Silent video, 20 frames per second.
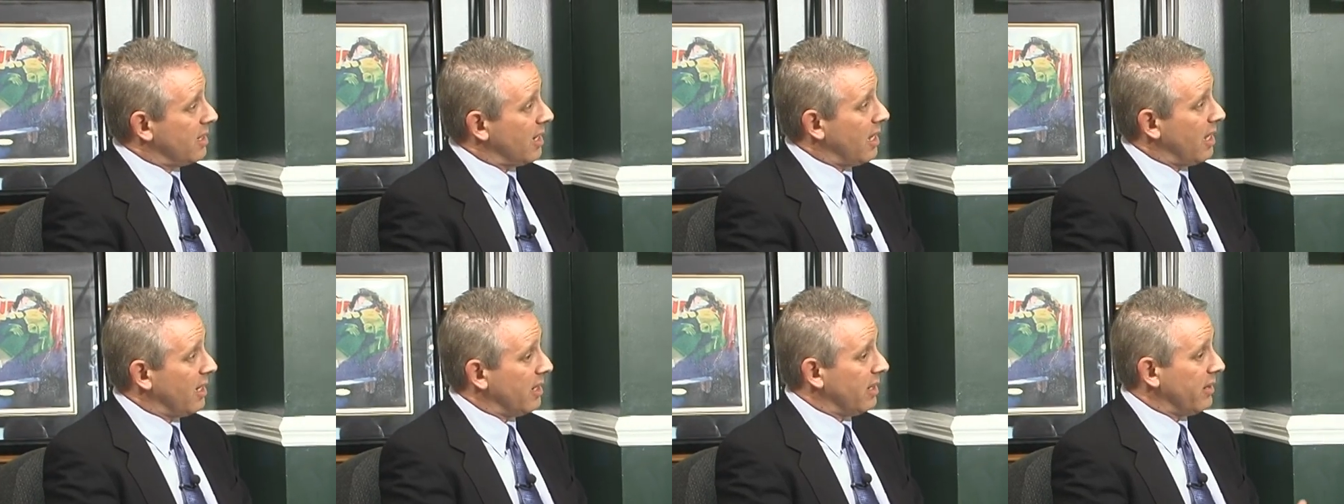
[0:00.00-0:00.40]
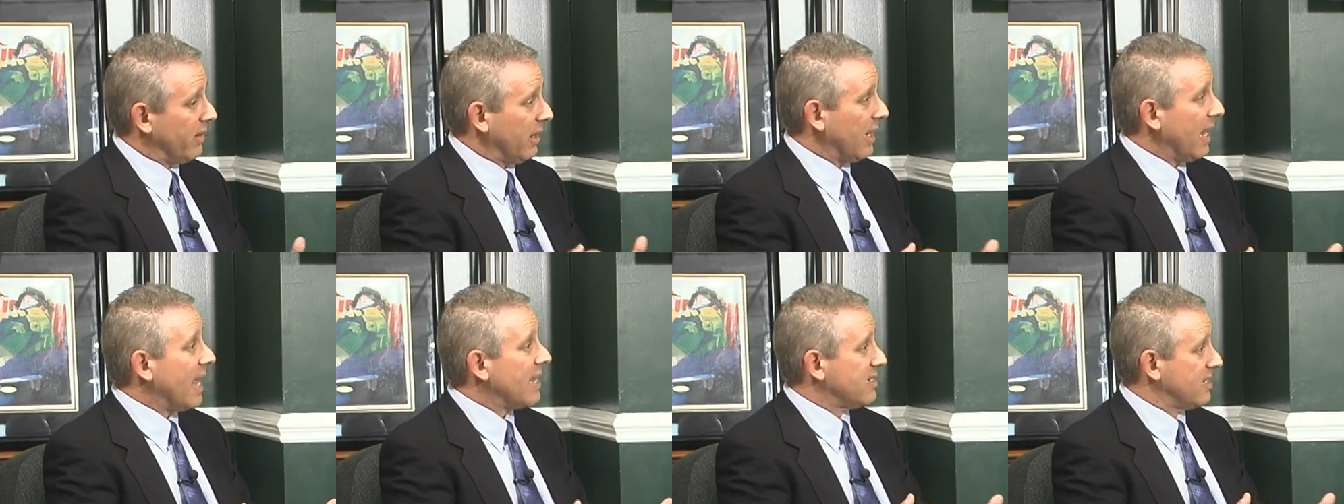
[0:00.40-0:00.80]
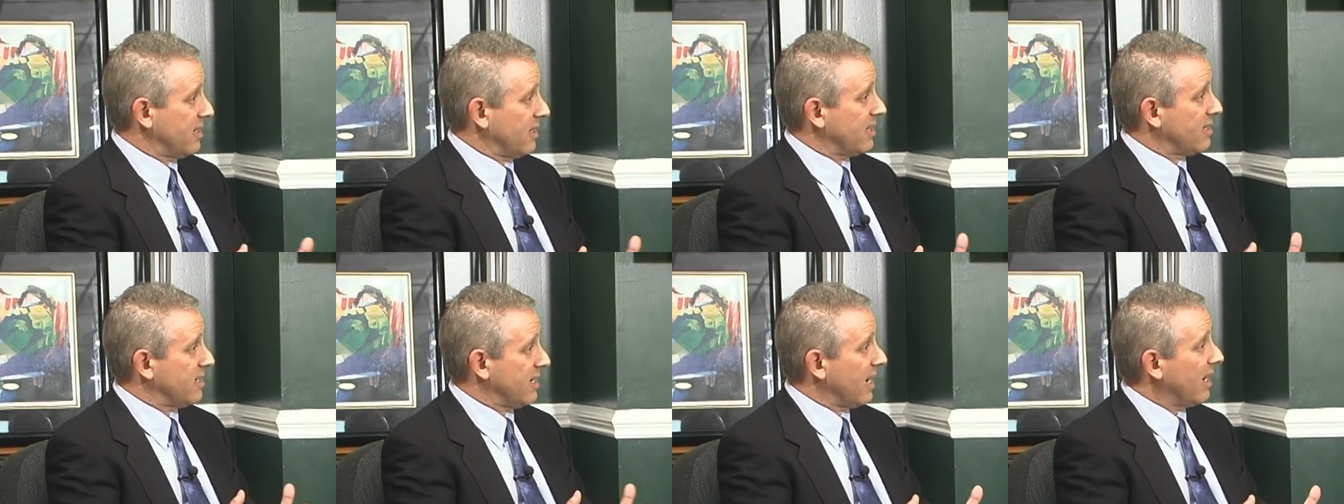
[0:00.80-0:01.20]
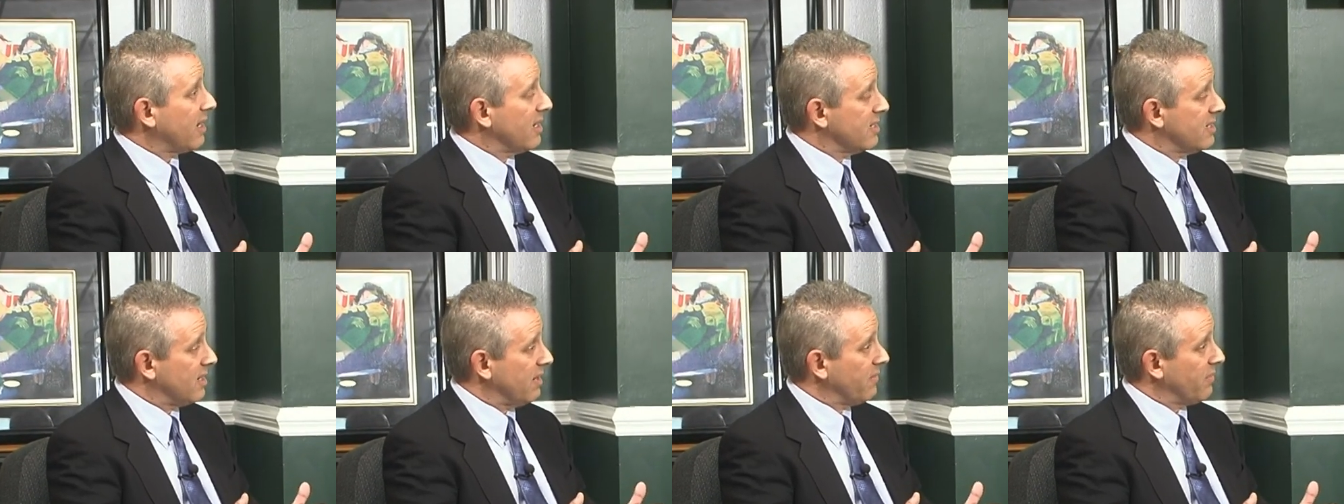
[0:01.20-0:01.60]
And in the last 6
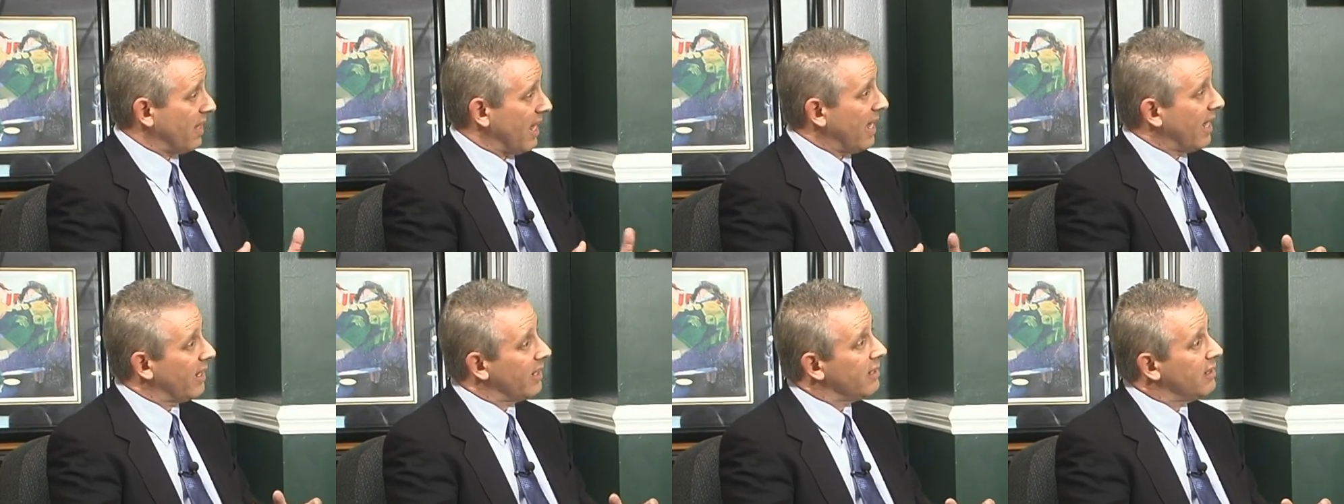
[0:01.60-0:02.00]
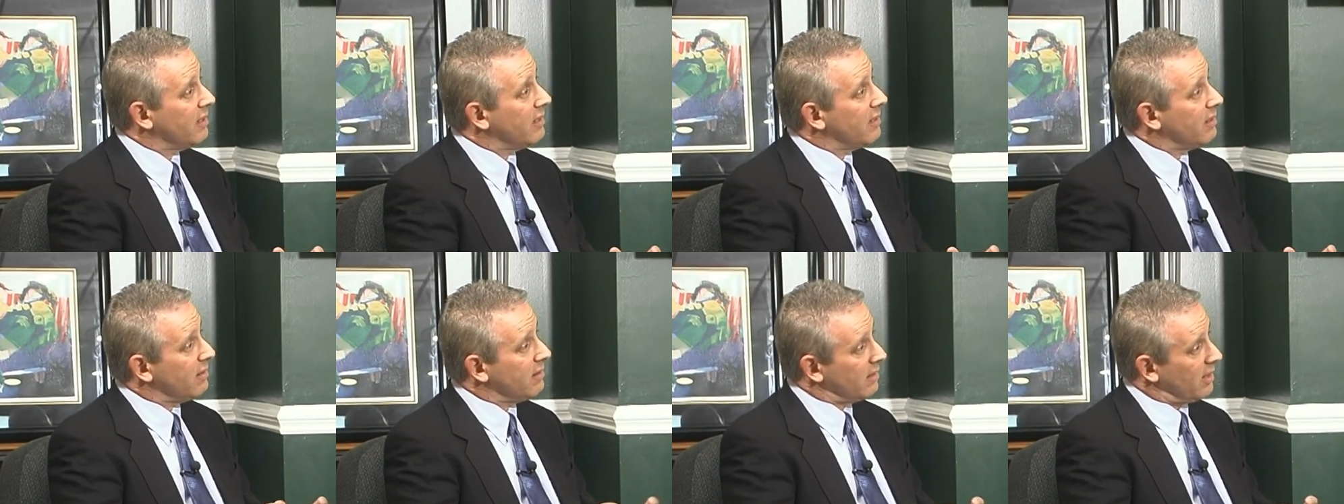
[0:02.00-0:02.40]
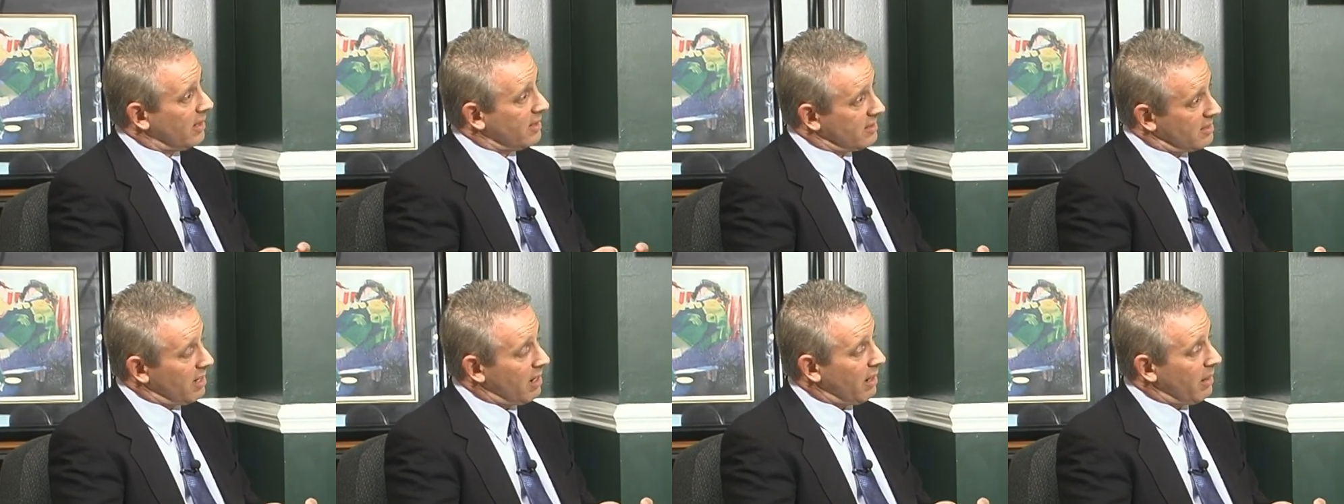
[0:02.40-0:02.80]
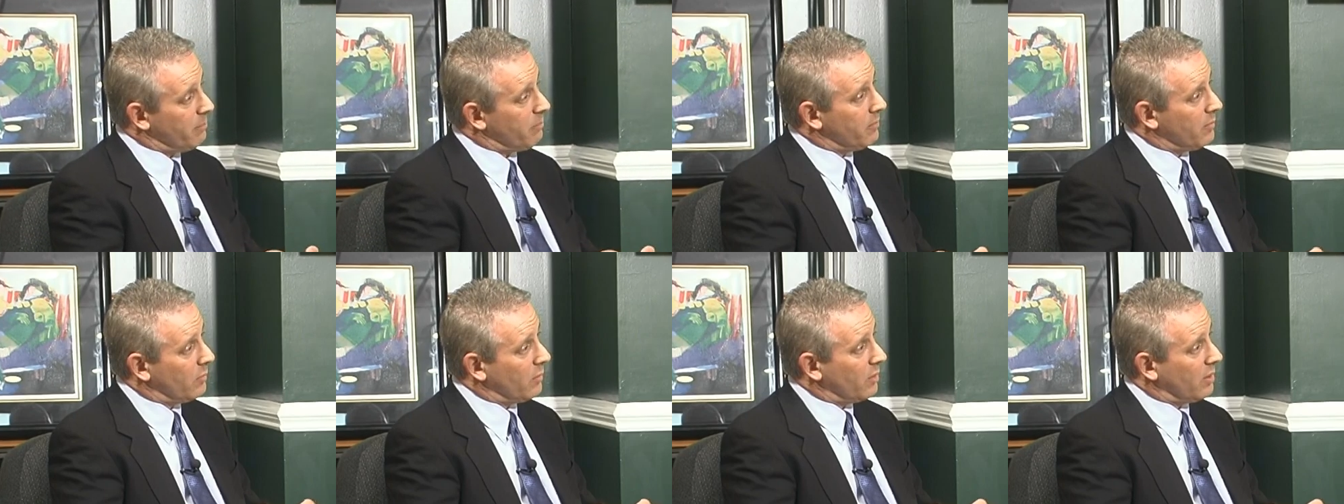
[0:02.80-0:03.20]
seconds of that
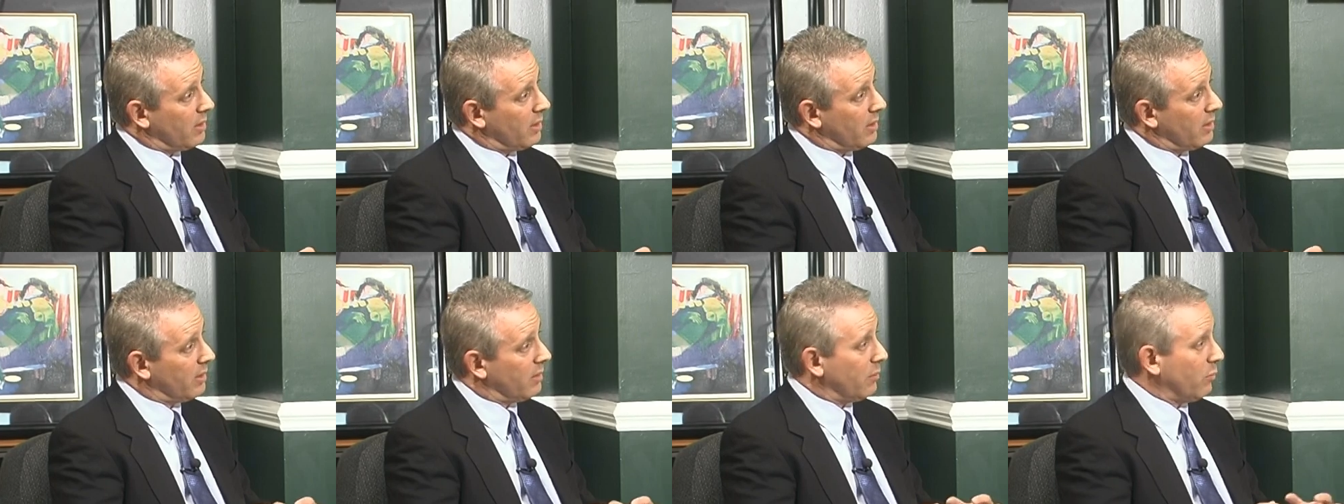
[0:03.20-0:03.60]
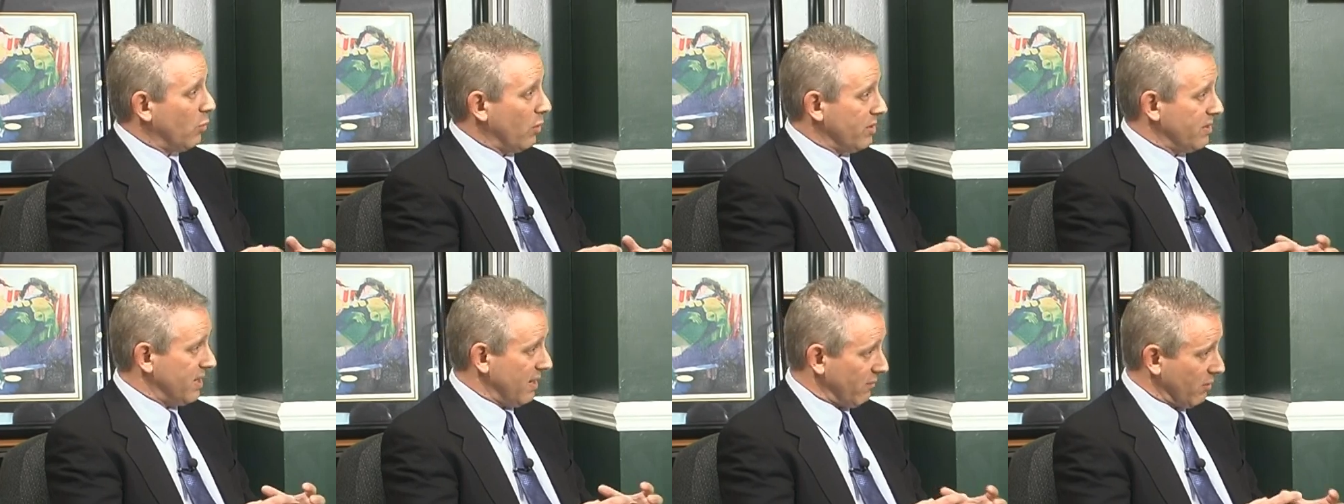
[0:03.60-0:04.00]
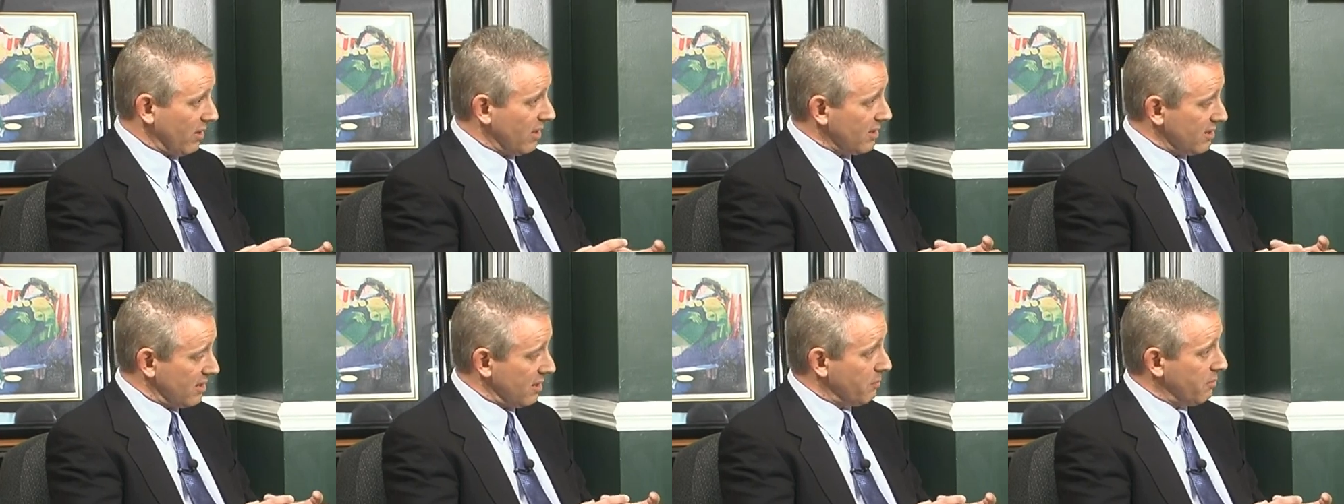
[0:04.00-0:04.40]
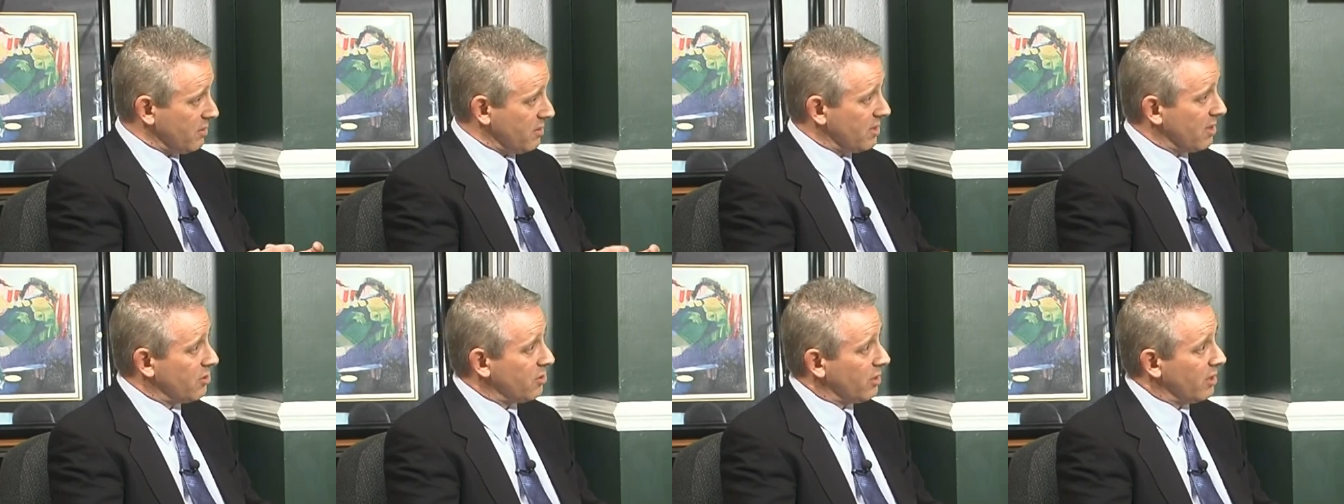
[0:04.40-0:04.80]
time, once everything's in
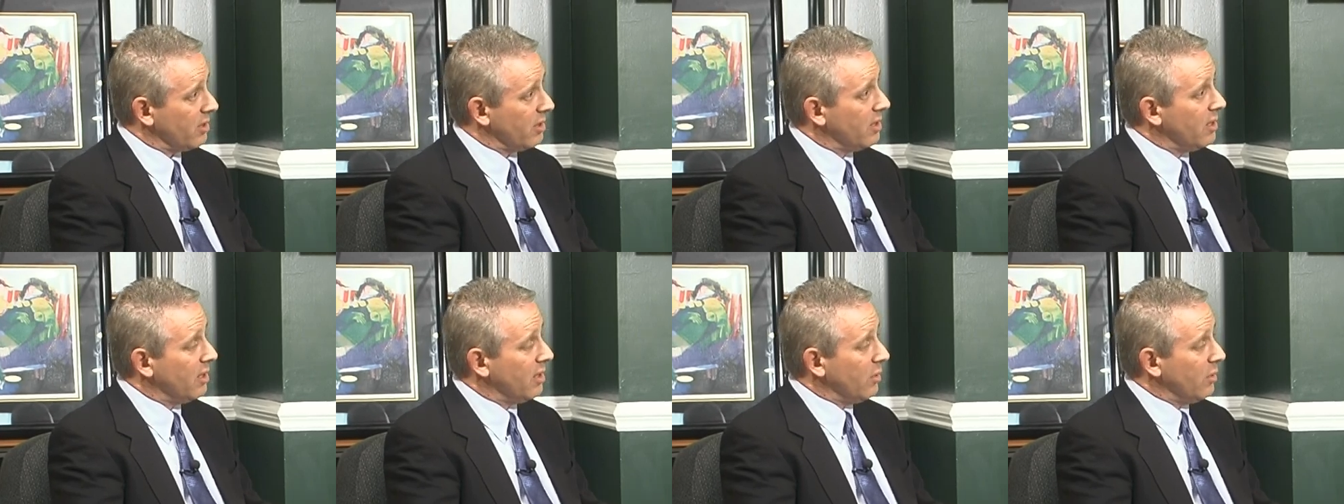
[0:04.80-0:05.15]
position,